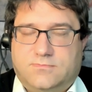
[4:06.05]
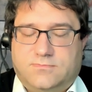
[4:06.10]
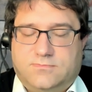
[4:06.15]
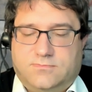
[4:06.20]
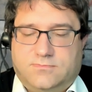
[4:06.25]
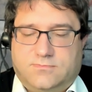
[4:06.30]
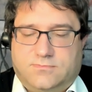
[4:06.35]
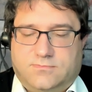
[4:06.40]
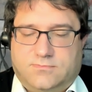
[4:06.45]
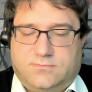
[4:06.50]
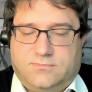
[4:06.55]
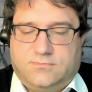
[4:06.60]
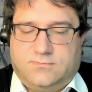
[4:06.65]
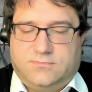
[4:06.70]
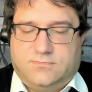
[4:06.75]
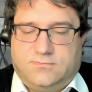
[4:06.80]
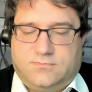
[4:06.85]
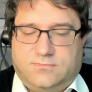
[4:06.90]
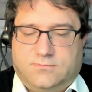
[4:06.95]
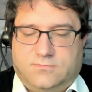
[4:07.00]

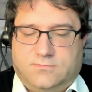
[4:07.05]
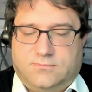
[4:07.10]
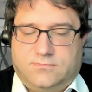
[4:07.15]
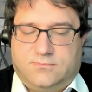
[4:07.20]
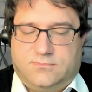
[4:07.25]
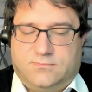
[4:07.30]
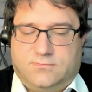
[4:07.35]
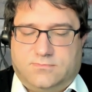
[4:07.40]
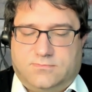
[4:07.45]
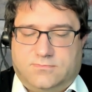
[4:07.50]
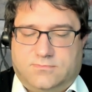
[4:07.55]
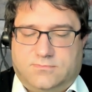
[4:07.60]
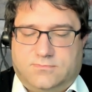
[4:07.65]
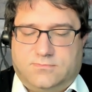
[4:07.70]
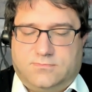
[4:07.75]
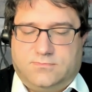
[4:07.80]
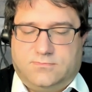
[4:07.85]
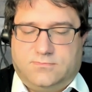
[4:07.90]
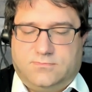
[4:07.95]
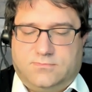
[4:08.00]

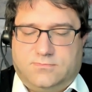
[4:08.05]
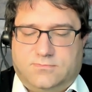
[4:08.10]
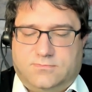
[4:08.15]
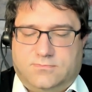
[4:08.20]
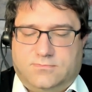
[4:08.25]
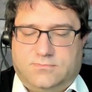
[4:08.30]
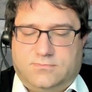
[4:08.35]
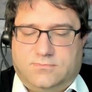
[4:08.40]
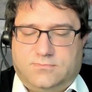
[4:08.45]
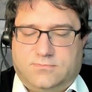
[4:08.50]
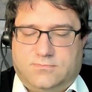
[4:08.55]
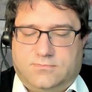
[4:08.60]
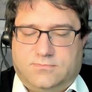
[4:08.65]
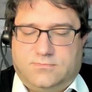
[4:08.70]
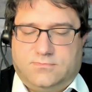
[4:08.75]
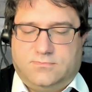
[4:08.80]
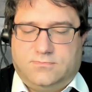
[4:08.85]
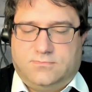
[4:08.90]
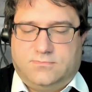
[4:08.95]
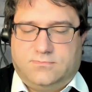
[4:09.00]

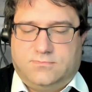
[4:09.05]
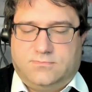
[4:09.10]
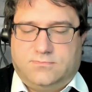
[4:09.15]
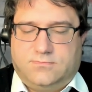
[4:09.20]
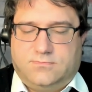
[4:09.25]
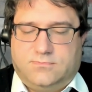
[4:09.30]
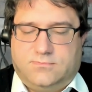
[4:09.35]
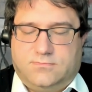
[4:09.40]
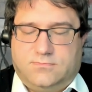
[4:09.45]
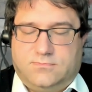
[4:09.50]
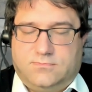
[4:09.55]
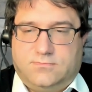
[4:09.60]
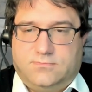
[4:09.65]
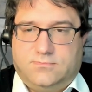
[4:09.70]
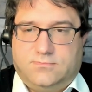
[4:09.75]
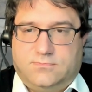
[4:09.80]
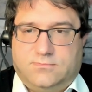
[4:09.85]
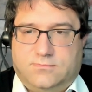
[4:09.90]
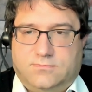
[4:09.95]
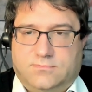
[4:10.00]

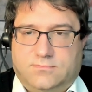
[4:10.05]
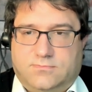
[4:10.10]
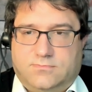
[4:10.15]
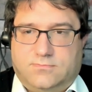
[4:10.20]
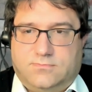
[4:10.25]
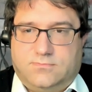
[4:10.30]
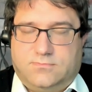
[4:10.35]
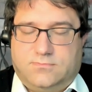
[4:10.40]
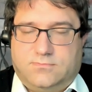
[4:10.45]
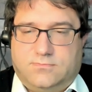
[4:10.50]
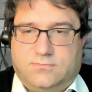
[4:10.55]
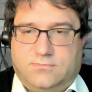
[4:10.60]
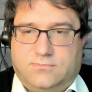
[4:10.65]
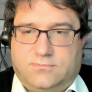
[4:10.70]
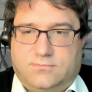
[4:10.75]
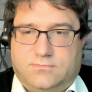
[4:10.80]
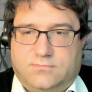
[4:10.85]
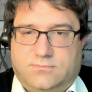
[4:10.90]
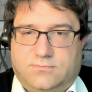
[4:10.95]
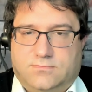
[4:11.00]

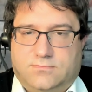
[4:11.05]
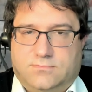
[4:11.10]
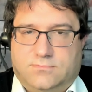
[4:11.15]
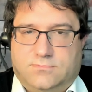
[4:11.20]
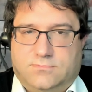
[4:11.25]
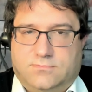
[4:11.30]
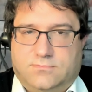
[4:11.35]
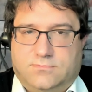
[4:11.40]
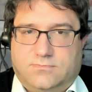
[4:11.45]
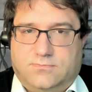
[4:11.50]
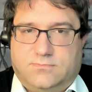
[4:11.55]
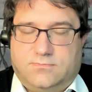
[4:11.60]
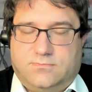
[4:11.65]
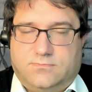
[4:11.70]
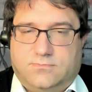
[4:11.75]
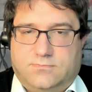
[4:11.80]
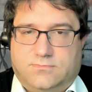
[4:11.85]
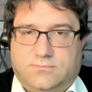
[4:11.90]
[no speech]